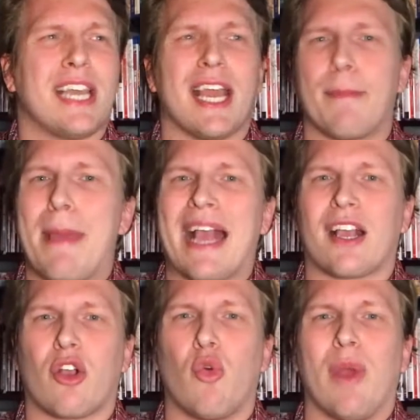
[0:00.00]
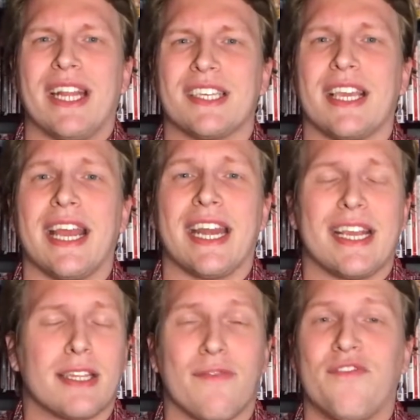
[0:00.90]
take back Quint
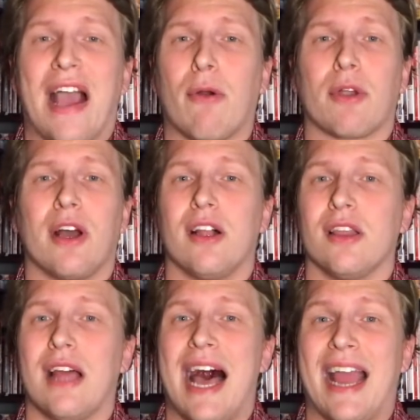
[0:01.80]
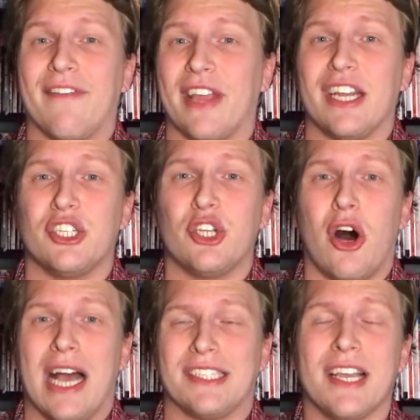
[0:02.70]
getting devoured alive in
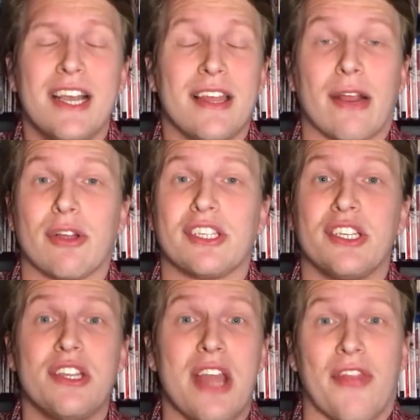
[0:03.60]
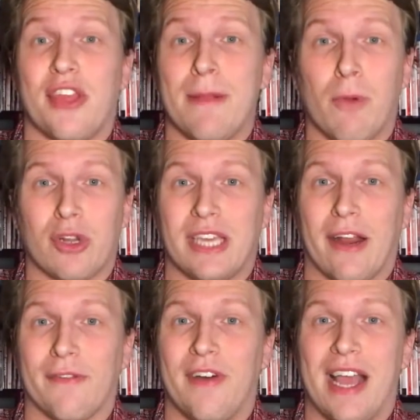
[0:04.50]
Jaws. There is nothing more
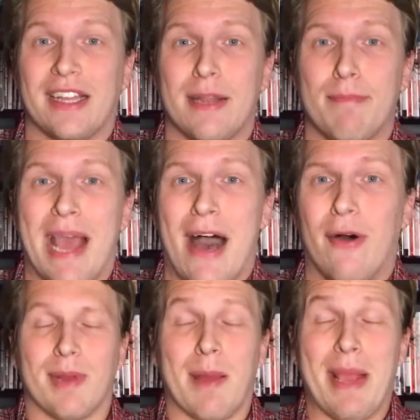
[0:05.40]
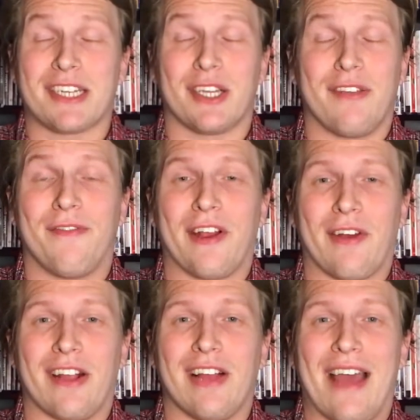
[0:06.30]
terrifying than Bao. But I'm actually
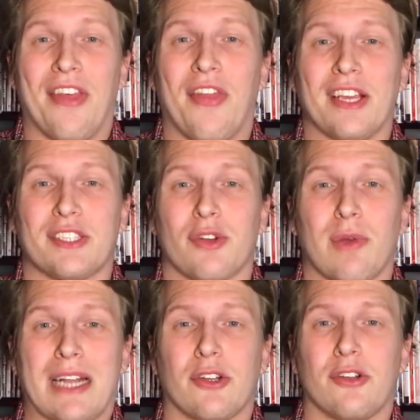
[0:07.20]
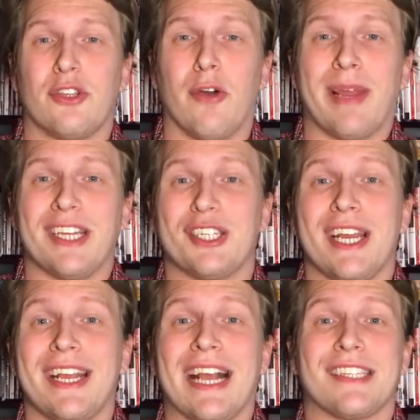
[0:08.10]
very glad that this director, Domee
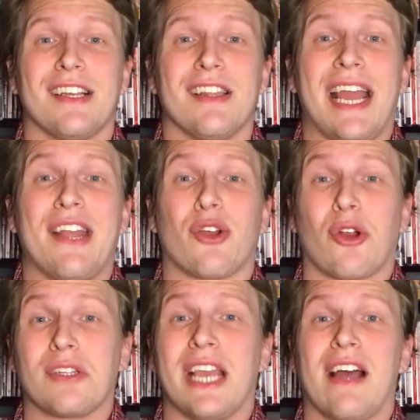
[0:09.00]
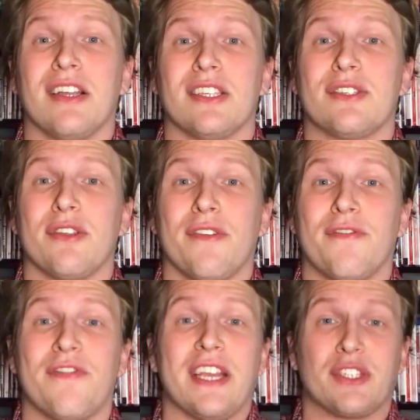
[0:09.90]
Shi, got to lend her talents to the
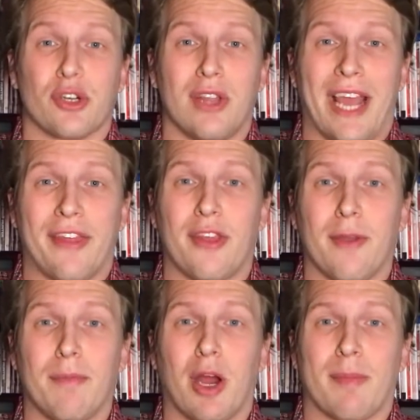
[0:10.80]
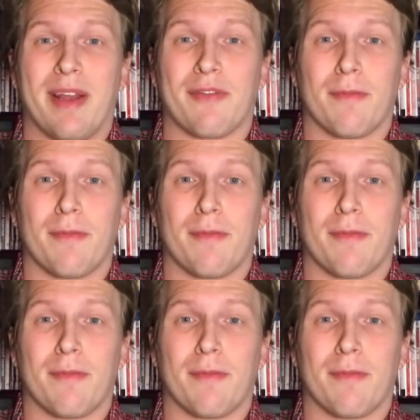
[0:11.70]
feature-length department for